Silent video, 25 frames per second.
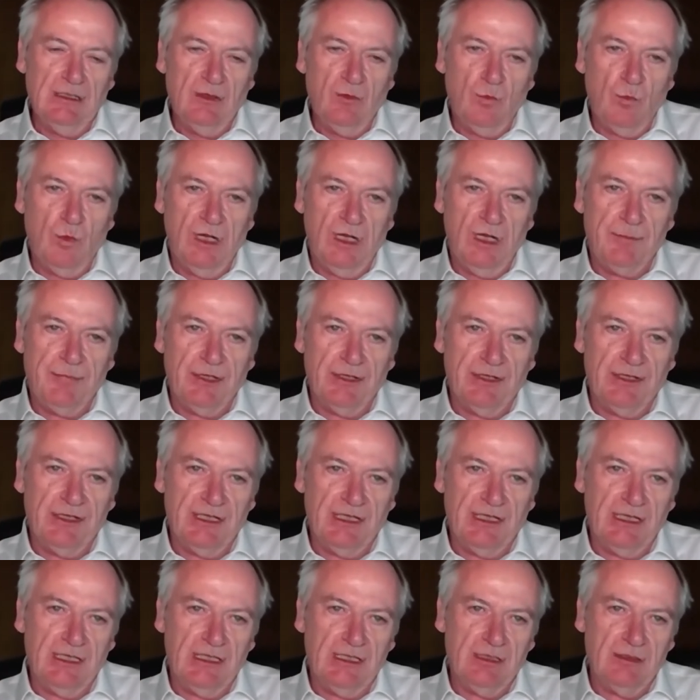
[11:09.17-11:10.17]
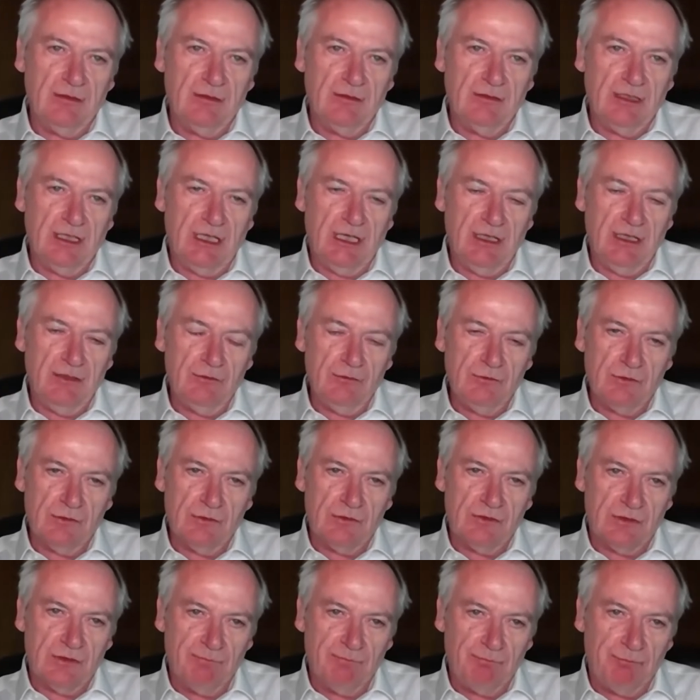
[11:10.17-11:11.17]
whereby
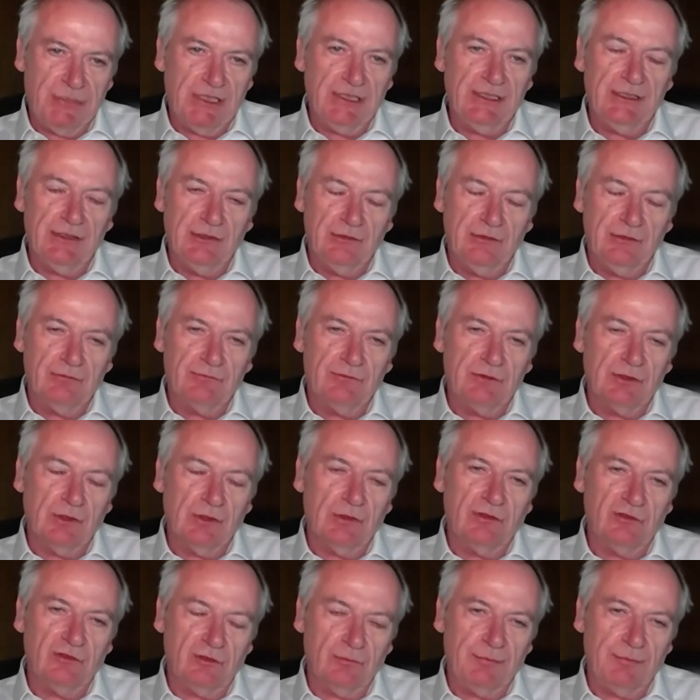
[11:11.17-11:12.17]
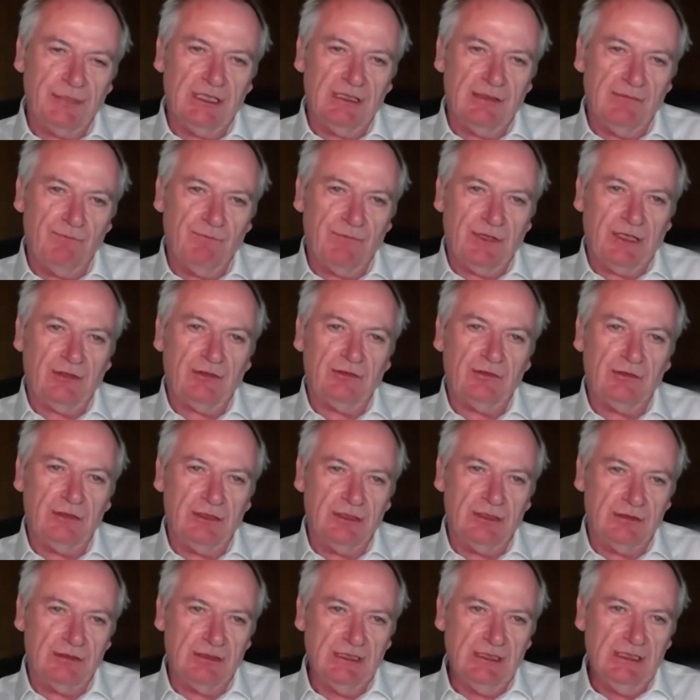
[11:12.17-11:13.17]
hundreds of billions of dollars have been
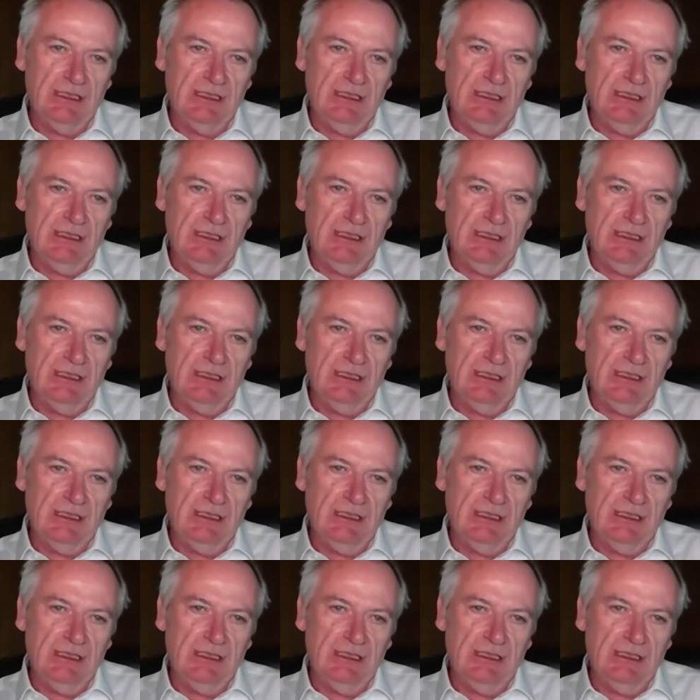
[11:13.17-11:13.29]
invested